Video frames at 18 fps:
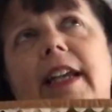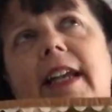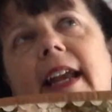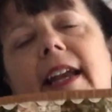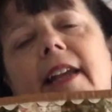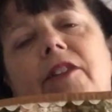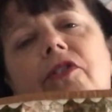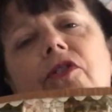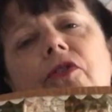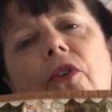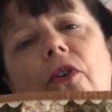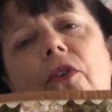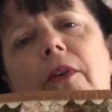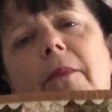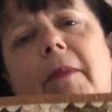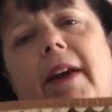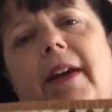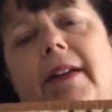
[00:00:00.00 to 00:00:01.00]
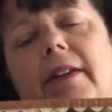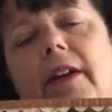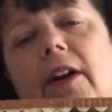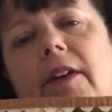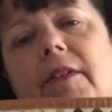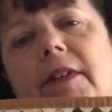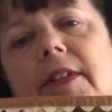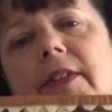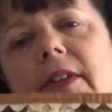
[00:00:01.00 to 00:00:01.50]
it's not my
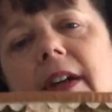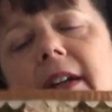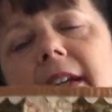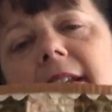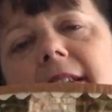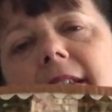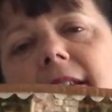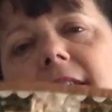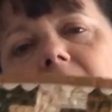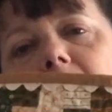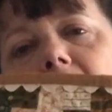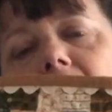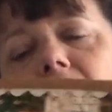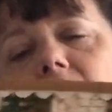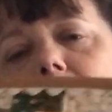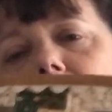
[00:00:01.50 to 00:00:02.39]
own design, it's inspired